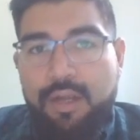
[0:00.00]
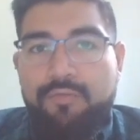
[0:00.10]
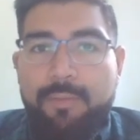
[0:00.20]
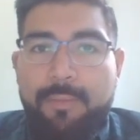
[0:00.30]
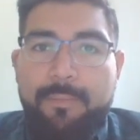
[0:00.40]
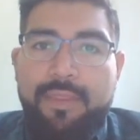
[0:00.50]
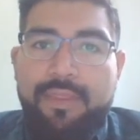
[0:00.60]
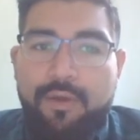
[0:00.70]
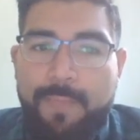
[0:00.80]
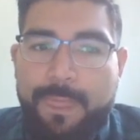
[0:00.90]
Remember
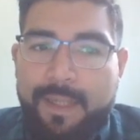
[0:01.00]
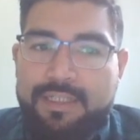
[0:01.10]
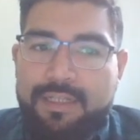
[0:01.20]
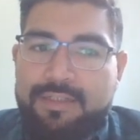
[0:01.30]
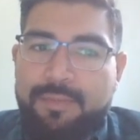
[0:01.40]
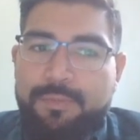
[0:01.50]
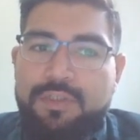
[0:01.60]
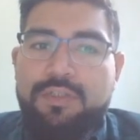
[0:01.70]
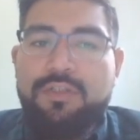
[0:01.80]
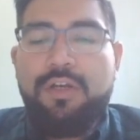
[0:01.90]
though that
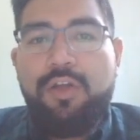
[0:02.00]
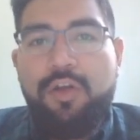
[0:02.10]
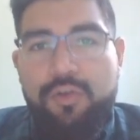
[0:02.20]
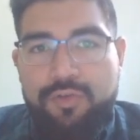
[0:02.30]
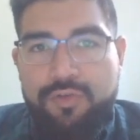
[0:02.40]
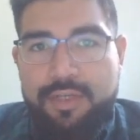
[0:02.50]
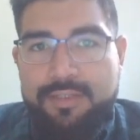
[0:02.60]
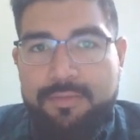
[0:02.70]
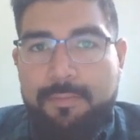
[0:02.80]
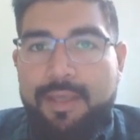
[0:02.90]
juxtaposition and
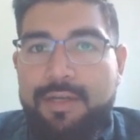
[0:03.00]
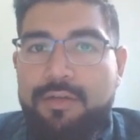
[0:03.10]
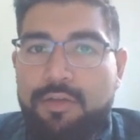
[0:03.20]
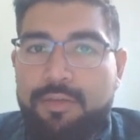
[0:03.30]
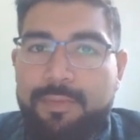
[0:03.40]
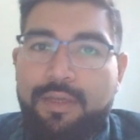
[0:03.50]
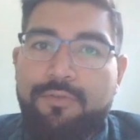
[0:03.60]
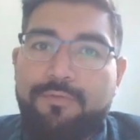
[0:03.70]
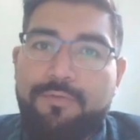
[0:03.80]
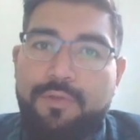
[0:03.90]
contrast may not be
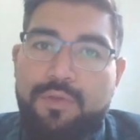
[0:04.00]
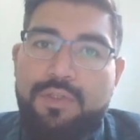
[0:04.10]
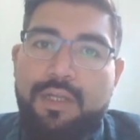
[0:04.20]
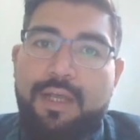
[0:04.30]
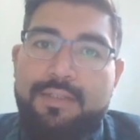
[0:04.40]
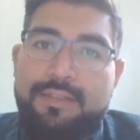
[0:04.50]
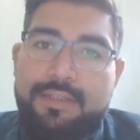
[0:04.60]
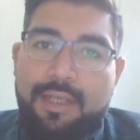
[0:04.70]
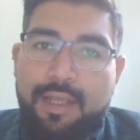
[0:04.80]
confused as